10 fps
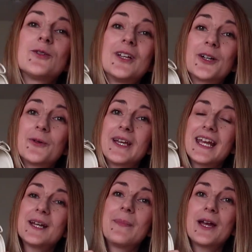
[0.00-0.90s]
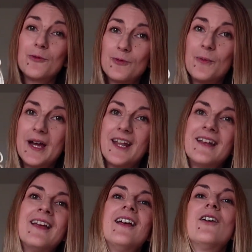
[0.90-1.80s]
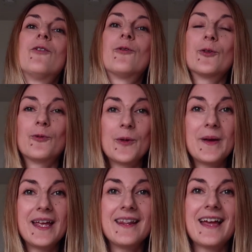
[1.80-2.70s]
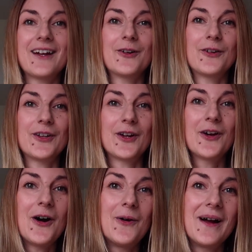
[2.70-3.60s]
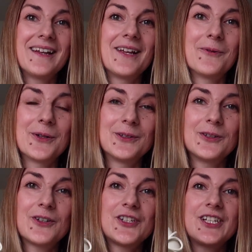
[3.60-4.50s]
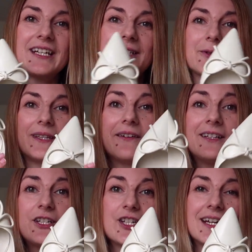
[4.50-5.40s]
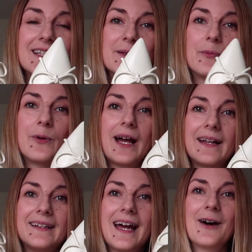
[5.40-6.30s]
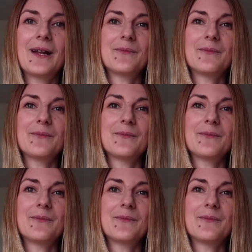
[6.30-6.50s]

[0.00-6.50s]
so they're created by a woman for women that are on the go and they want to look chic. So definitely check this brand out.